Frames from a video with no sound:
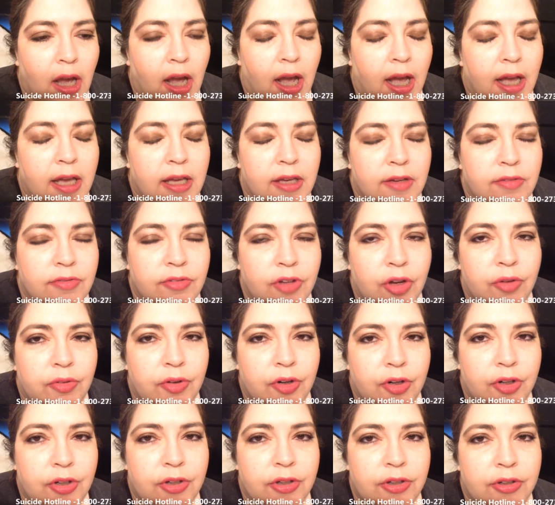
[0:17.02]
I've known
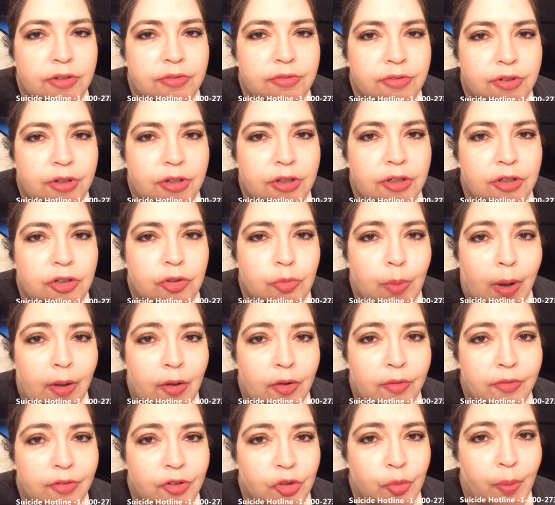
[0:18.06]
her for well
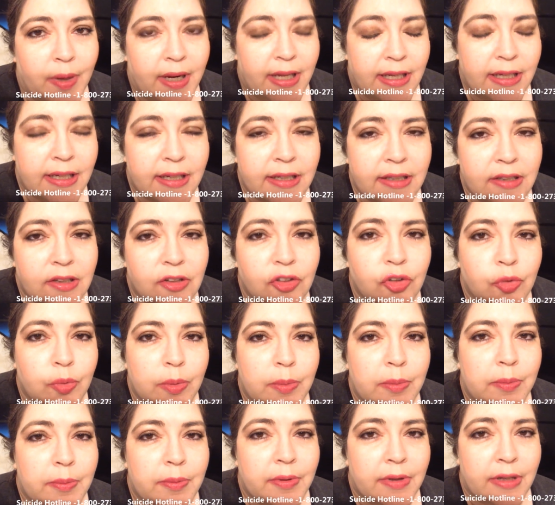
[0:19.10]
over 20 years. We
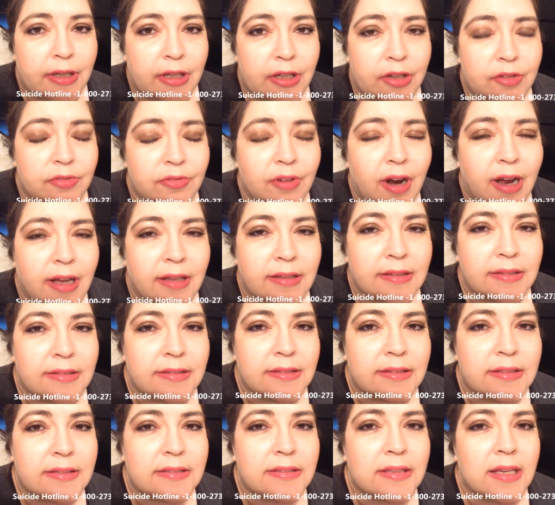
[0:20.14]
were really good
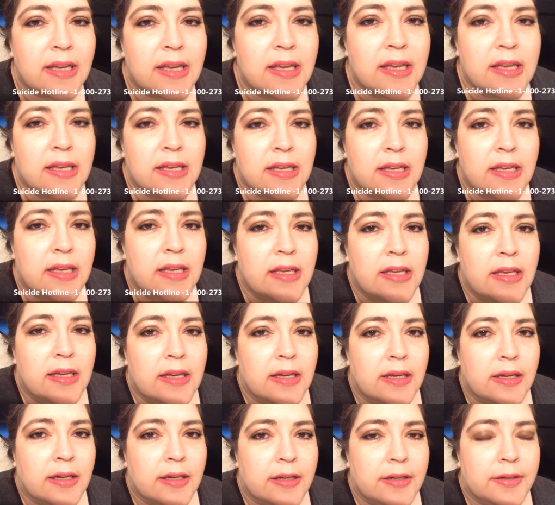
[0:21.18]
friends.
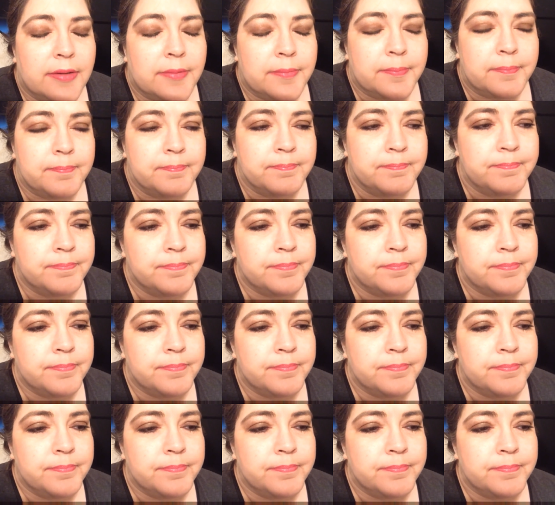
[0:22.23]
Um,